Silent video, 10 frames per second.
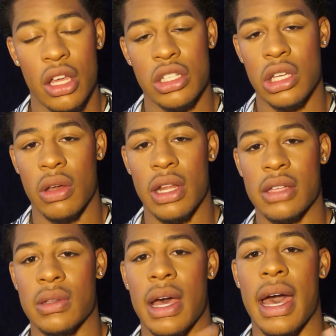So
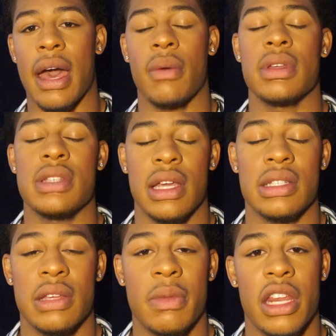that's why I would say
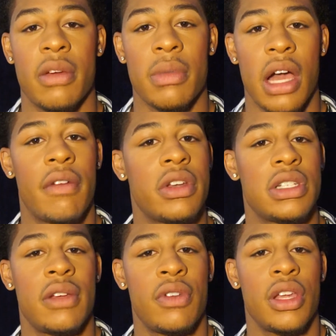it's a medium
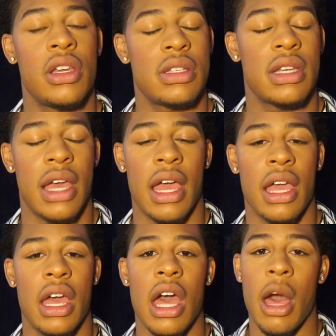coverage if you're using
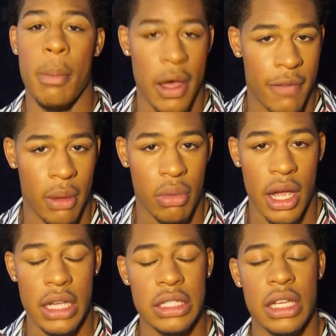a buffing
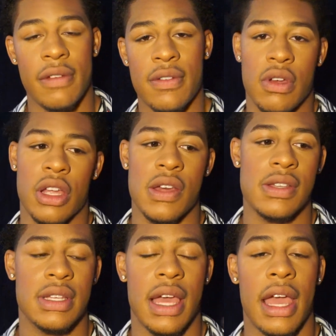brush. If you are
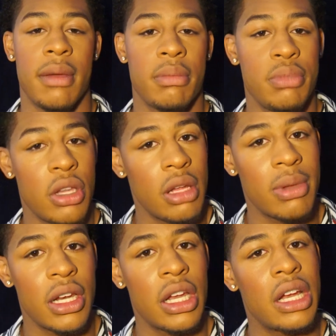using a beauty
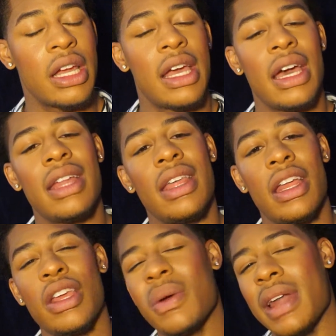blender,
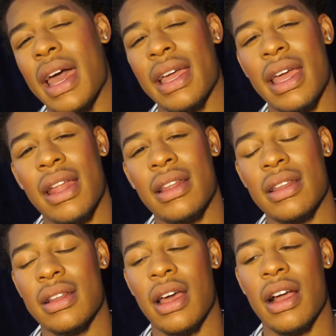then you'll not get
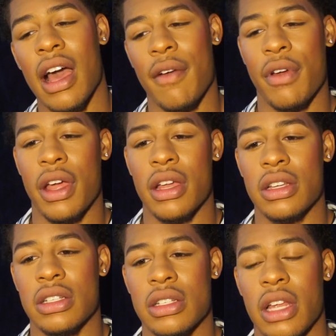the
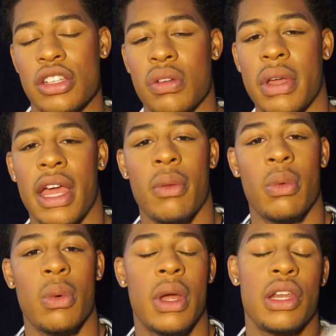coverage that you'll get
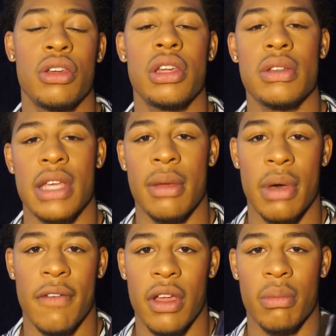when you use a
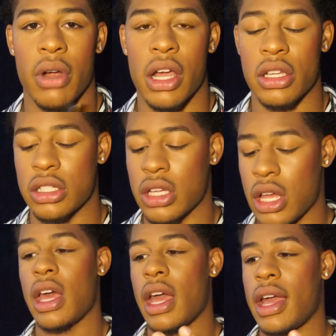buffing brush.
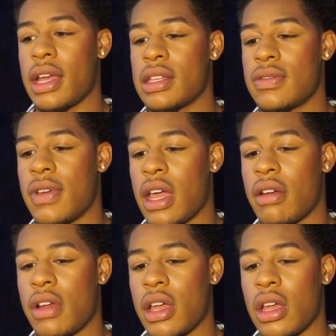It's
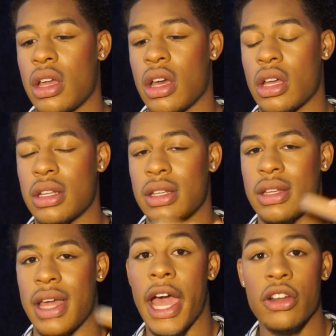very
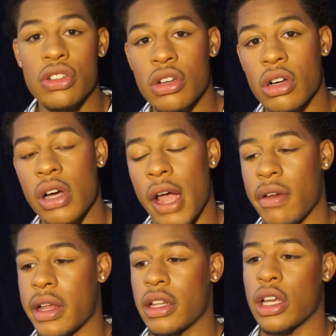natural. I
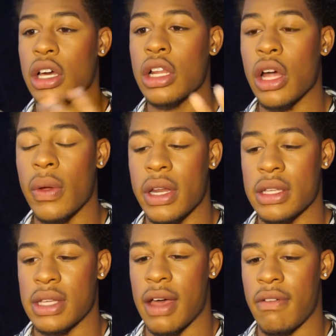really like the
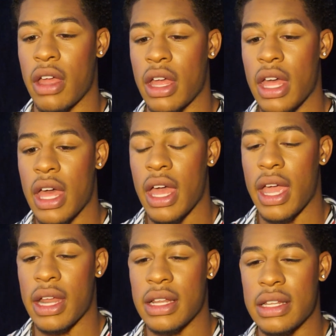glowiness of it.
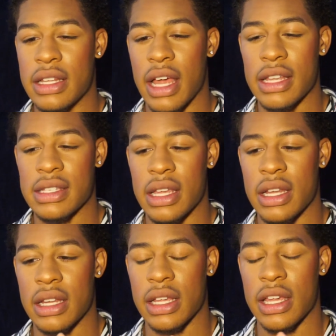It
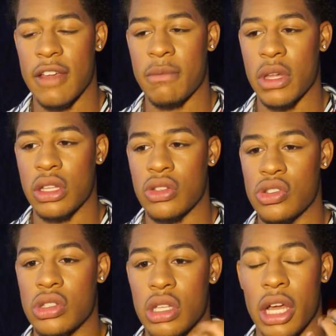doesn't give me
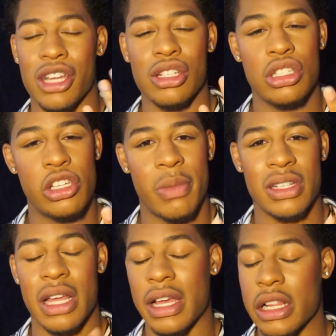too
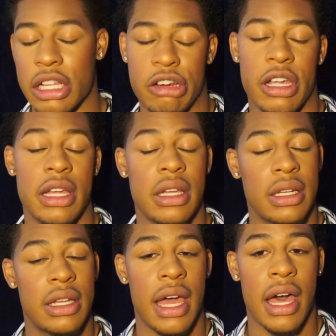much like glittery,
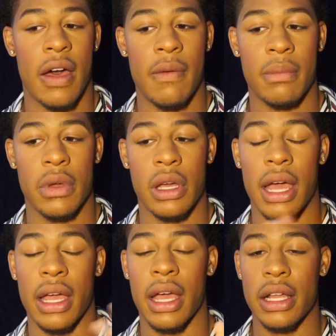
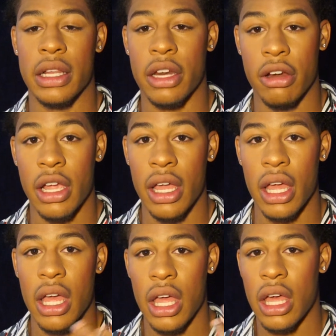like a glittery
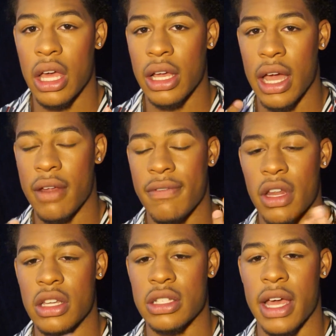kind of
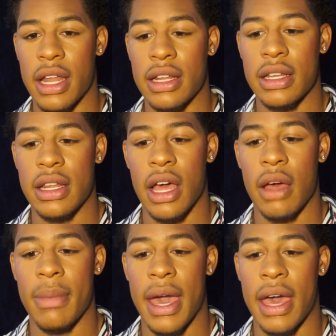finish I
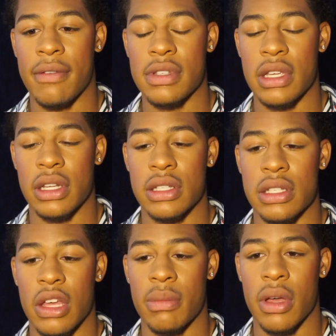have seen in
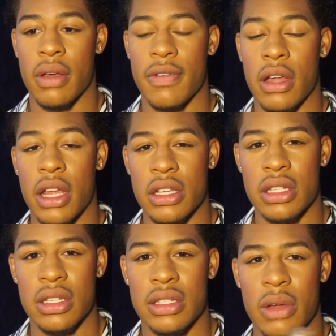some
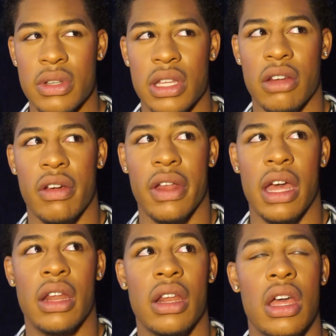foundations. Say
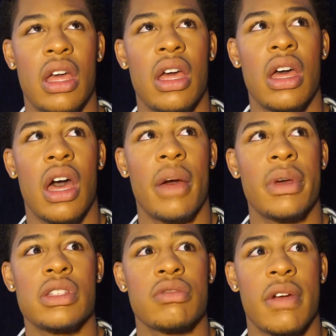Revlon.
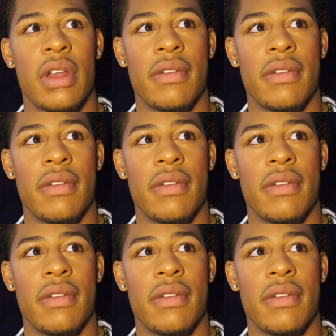It's a Revlon